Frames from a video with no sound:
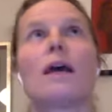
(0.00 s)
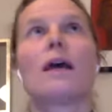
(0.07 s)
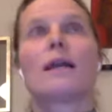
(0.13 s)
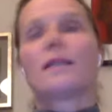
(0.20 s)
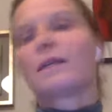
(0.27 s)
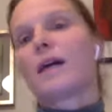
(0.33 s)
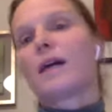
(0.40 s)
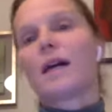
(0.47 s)
and
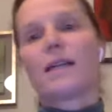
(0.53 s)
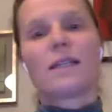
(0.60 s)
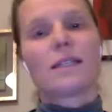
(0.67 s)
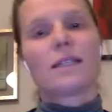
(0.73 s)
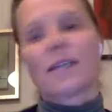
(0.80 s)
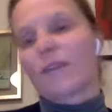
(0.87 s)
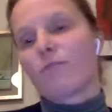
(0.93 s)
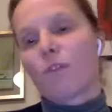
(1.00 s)
the carnet
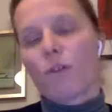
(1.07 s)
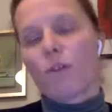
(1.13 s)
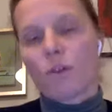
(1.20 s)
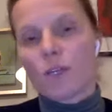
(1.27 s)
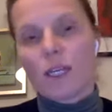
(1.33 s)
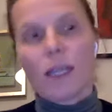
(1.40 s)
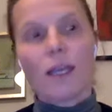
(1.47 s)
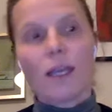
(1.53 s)
is
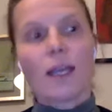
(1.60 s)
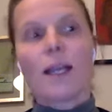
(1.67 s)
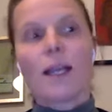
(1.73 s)
130.